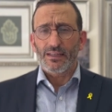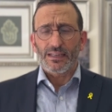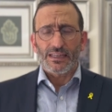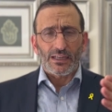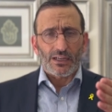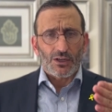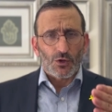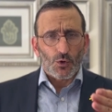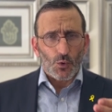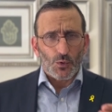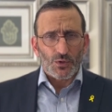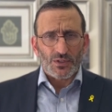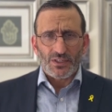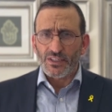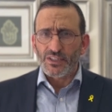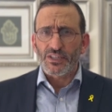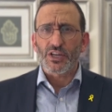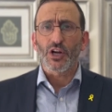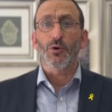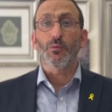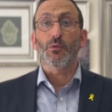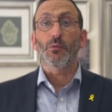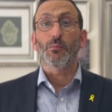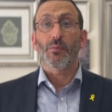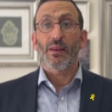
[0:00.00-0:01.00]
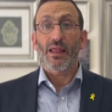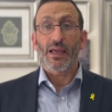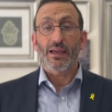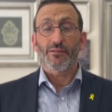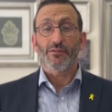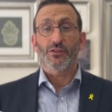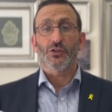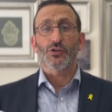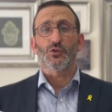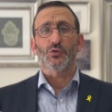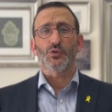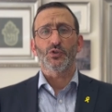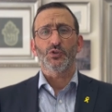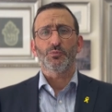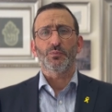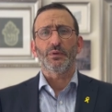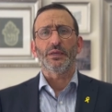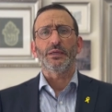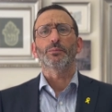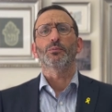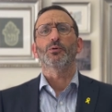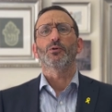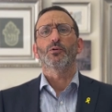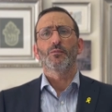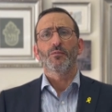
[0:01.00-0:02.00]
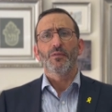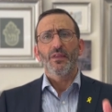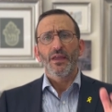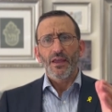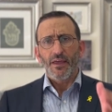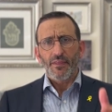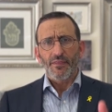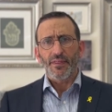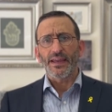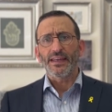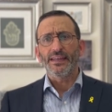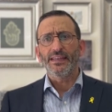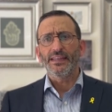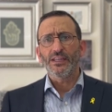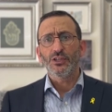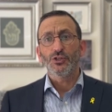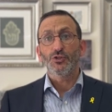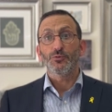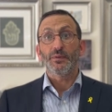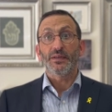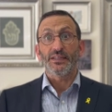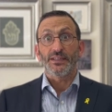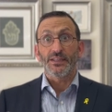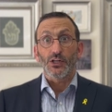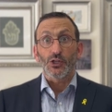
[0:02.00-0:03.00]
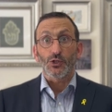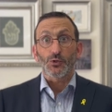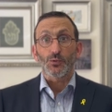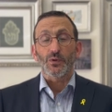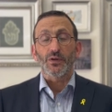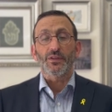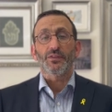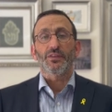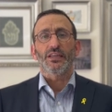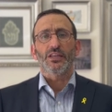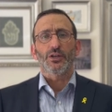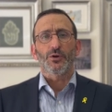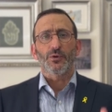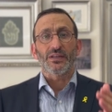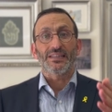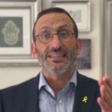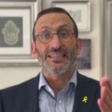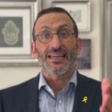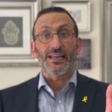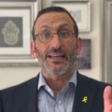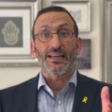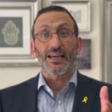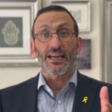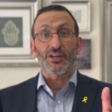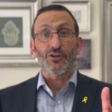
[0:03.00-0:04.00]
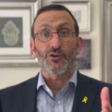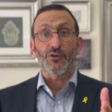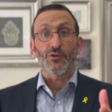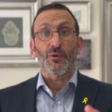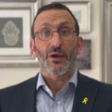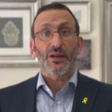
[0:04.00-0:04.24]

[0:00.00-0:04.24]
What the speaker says: caused a terrible plague to the Jewish people, they need to be dealt with in a retaliatory way.